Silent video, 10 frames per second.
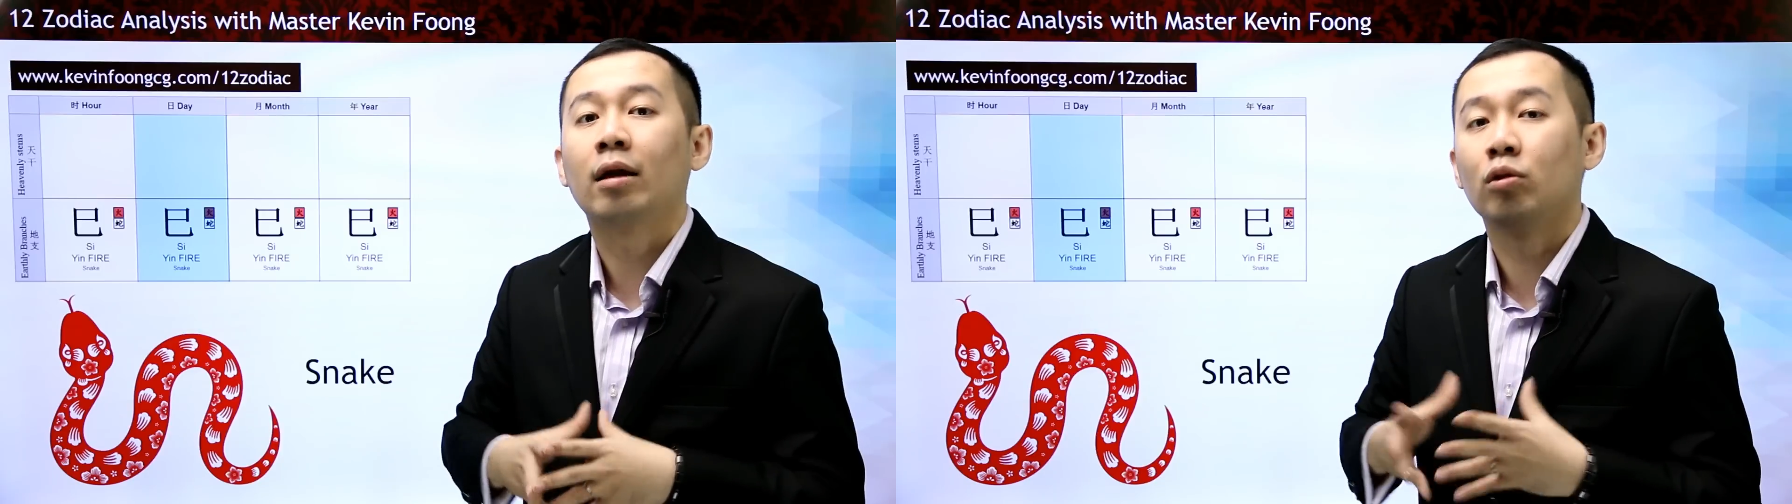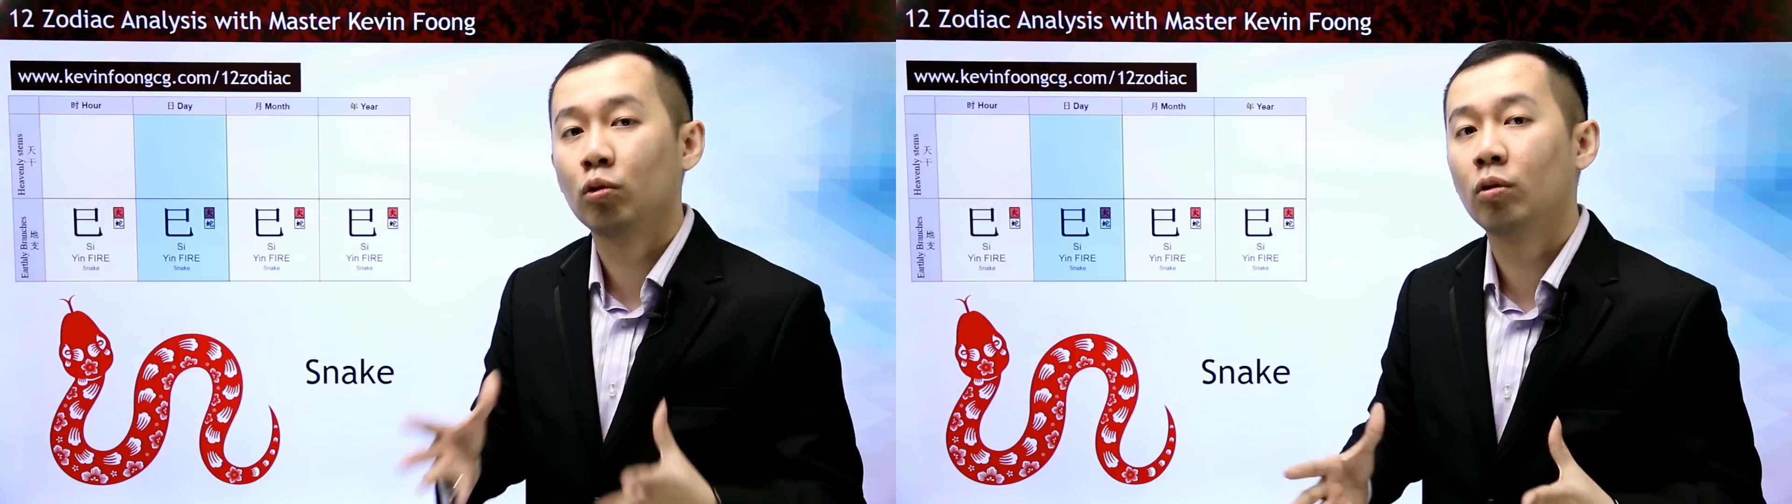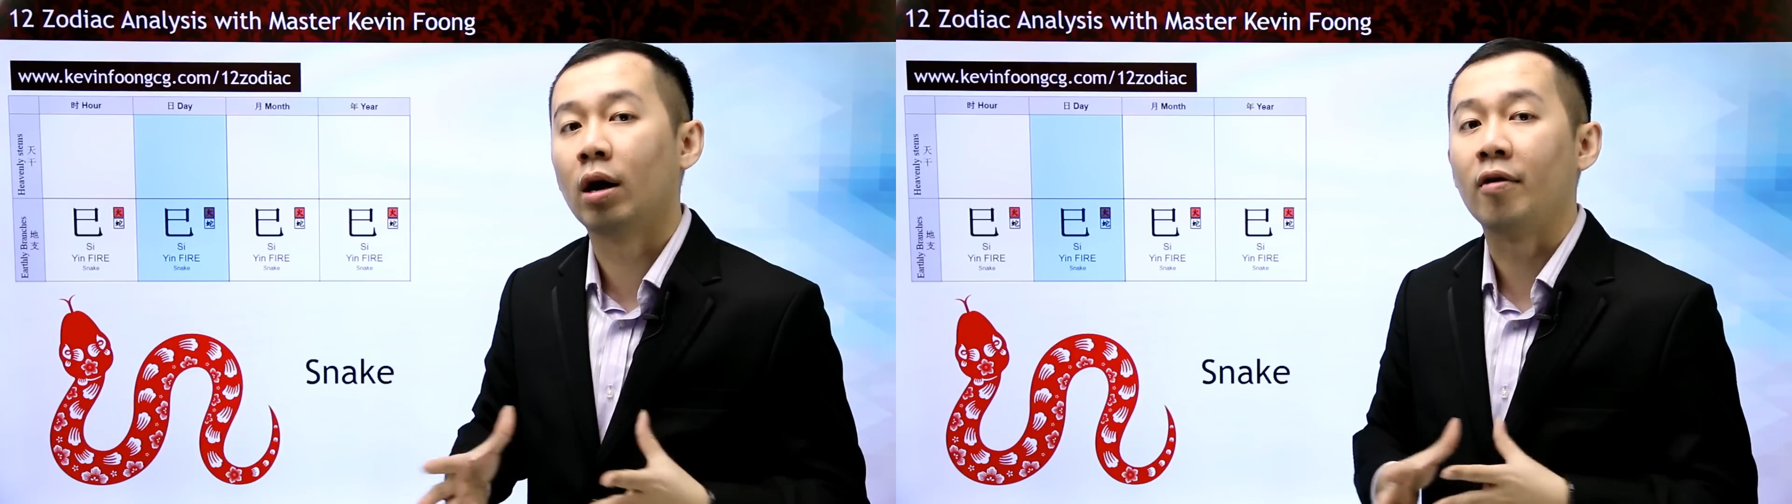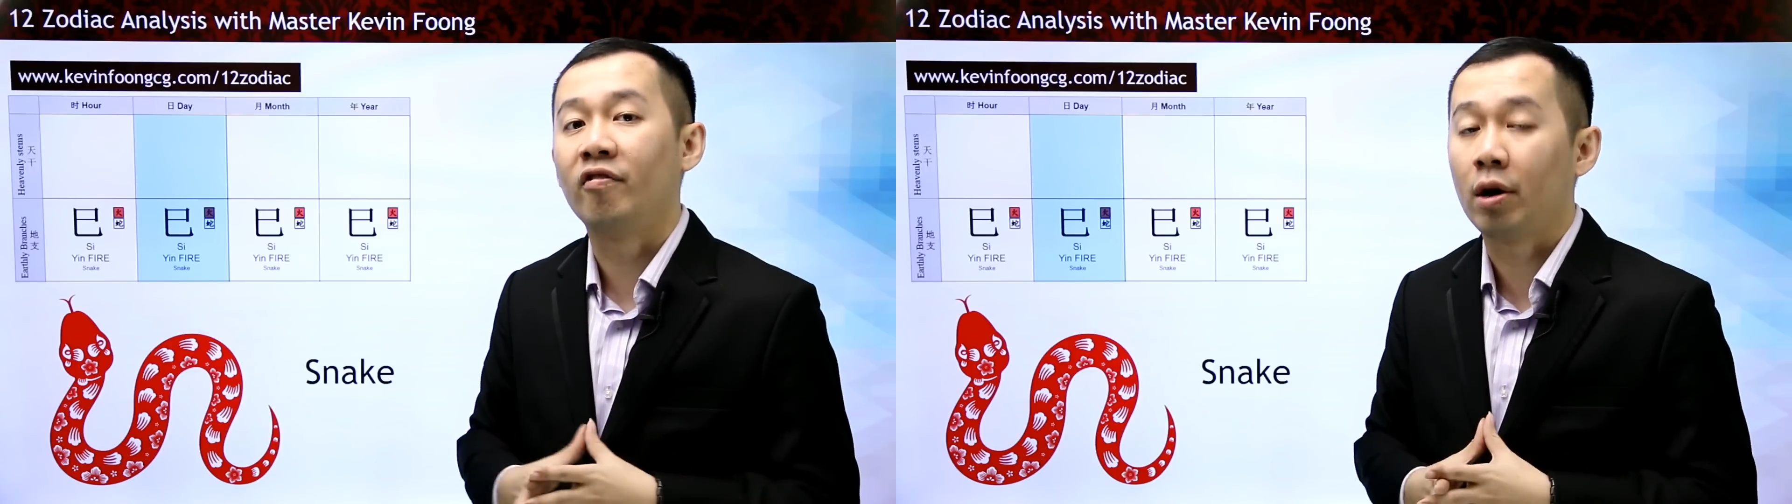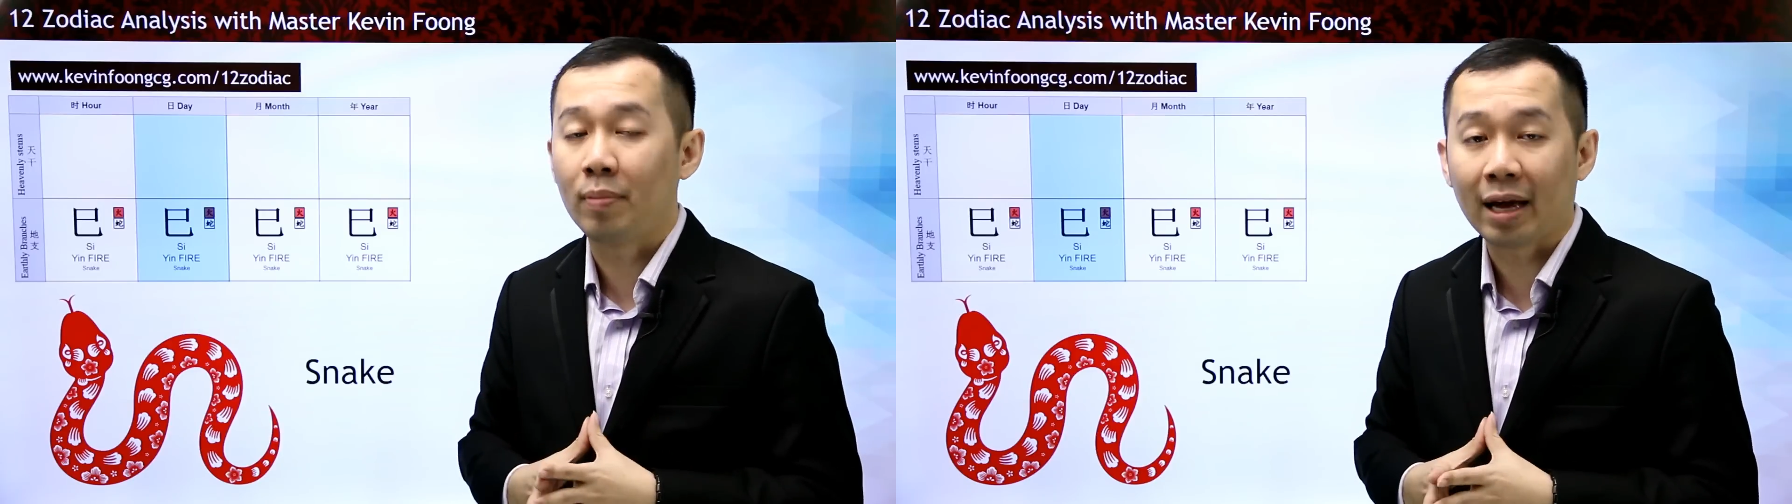do a
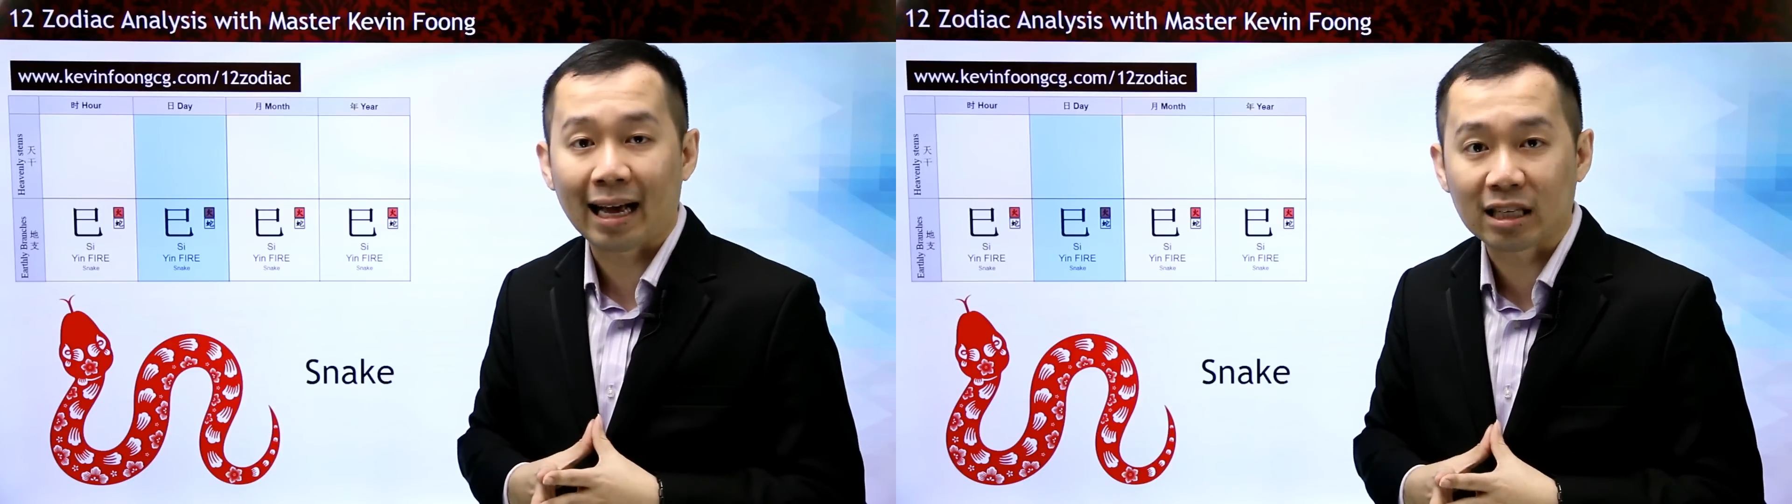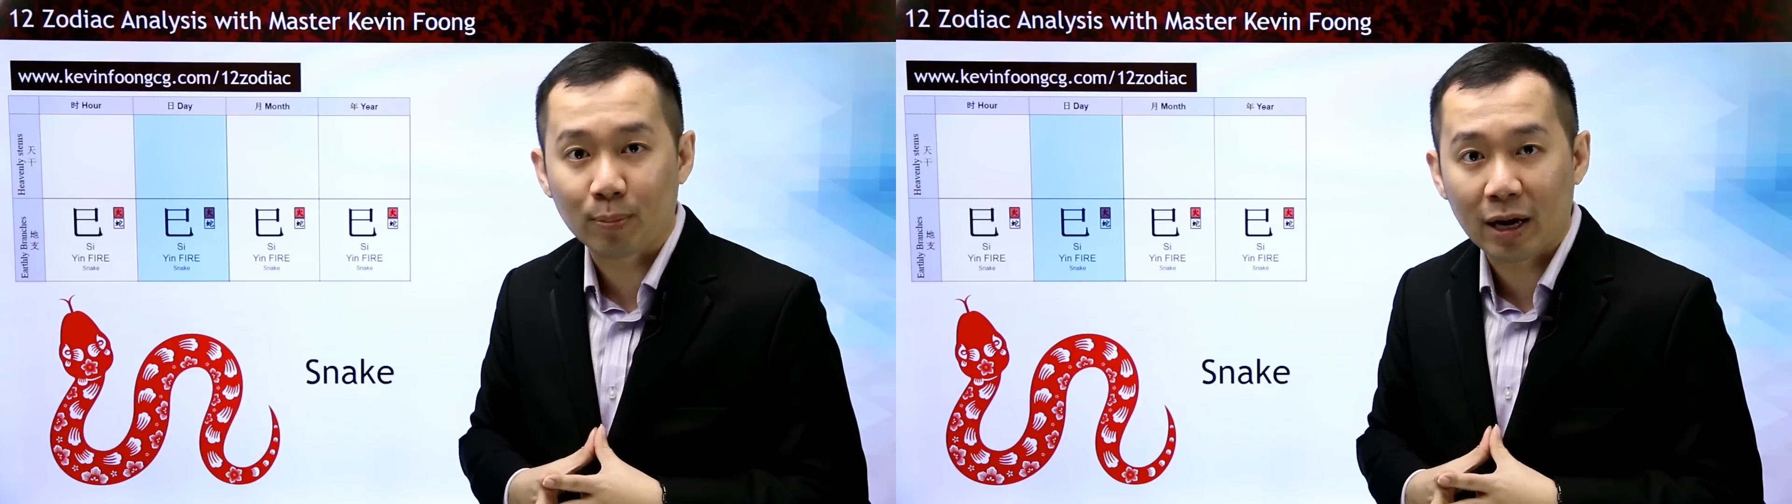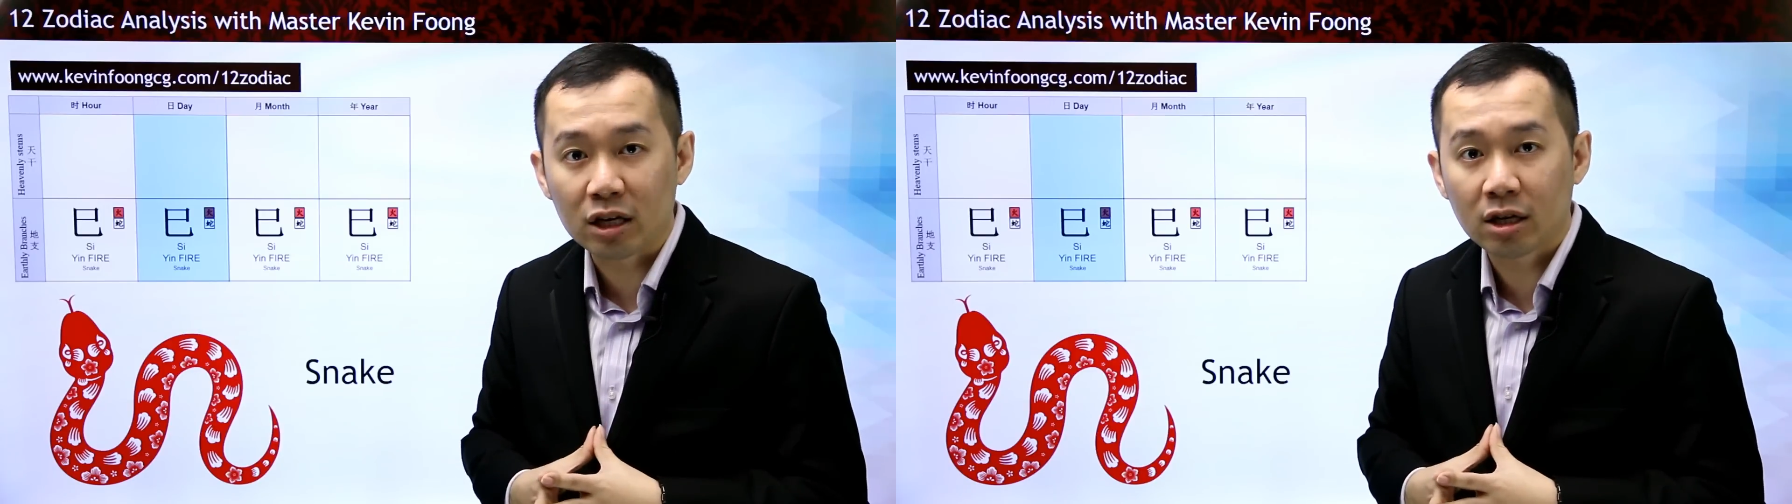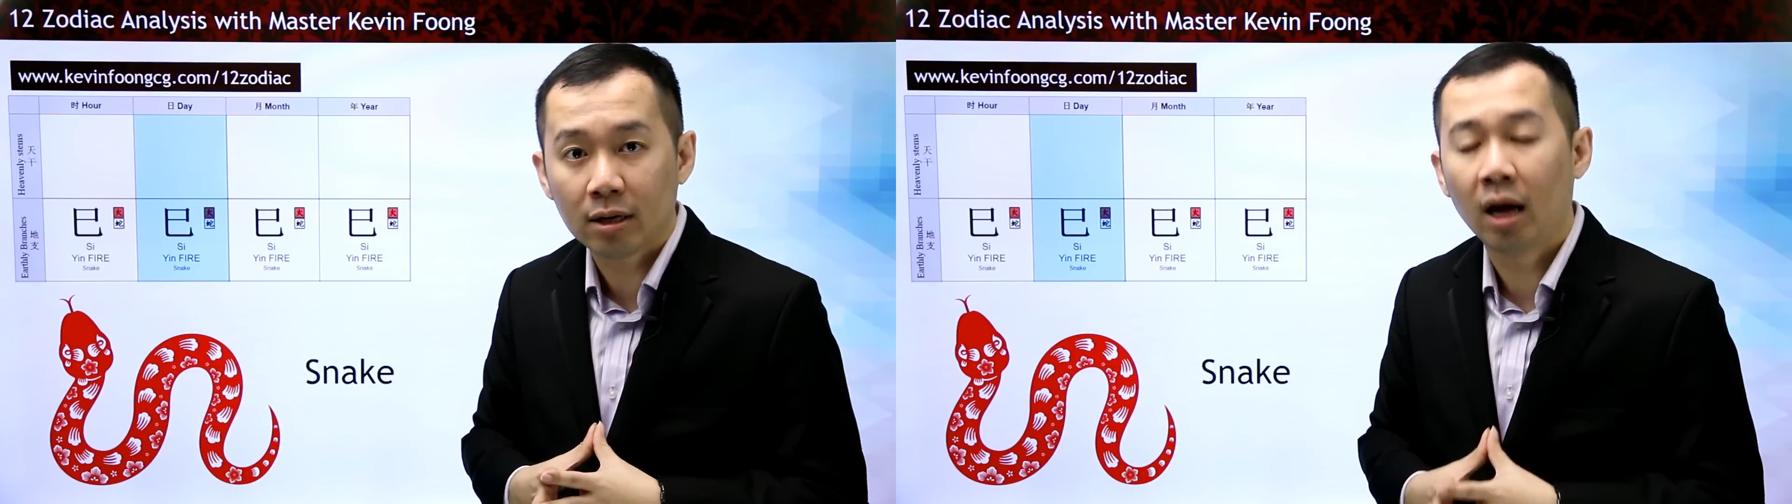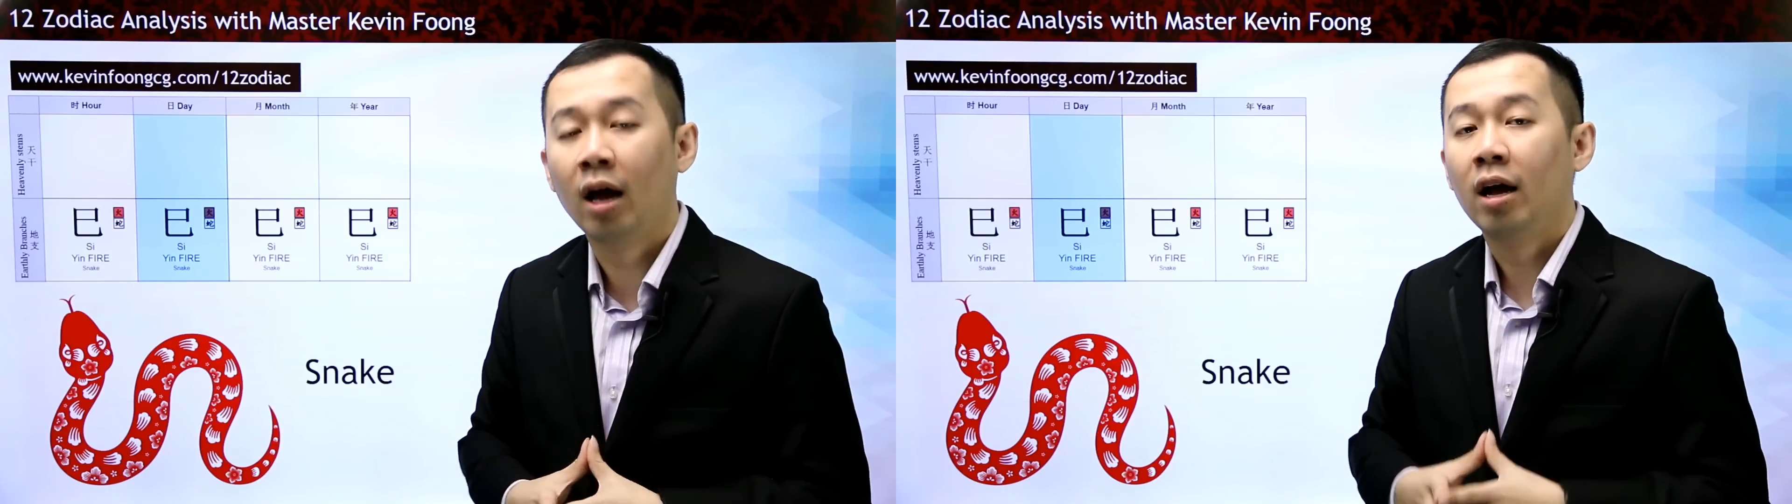very big expansion